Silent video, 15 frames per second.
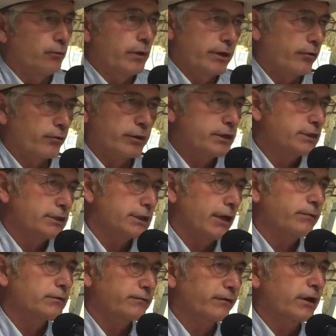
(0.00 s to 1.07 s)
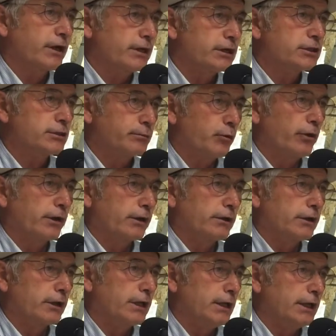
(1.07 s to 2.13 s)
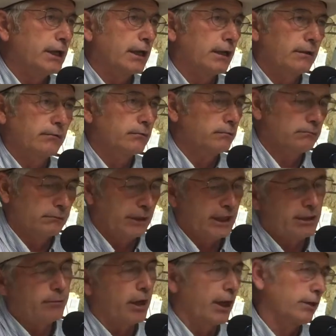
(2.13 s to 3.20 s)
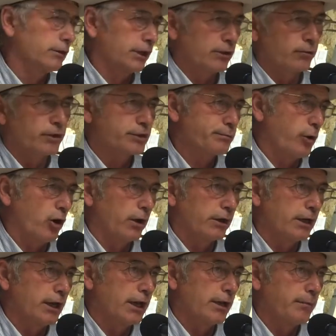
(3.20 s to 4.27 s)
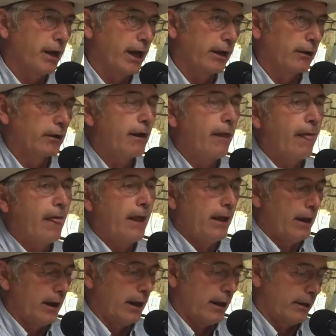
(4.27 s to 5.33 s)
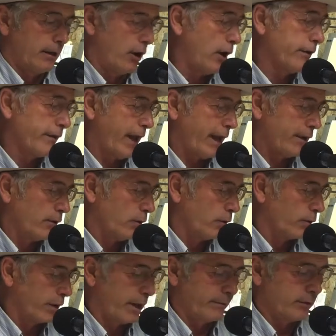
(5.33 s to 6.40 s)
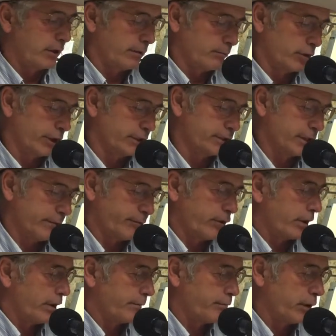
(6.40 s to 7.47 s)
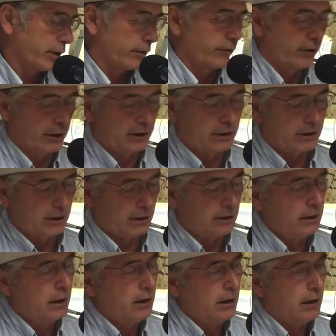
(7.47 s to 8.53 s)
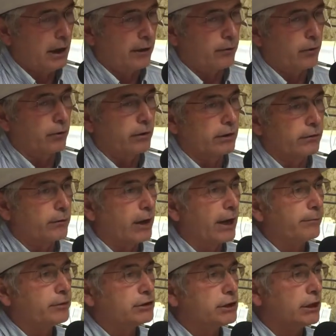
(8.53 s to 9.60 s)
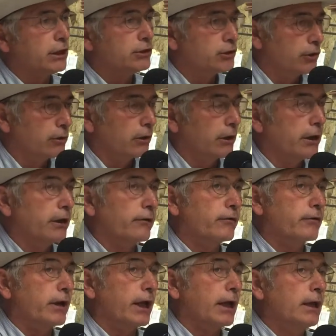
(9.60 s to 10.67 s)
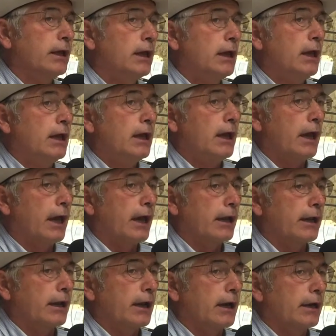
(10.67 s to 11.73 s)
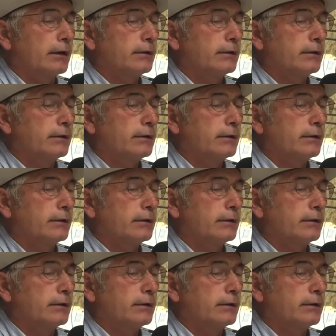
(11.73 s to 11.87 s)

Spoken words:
one of the reasons I was very disappointed that he didn't respond in any manner. On that note, I'm going to bring something up here that I wrote in the Rapid City Journal the other day. And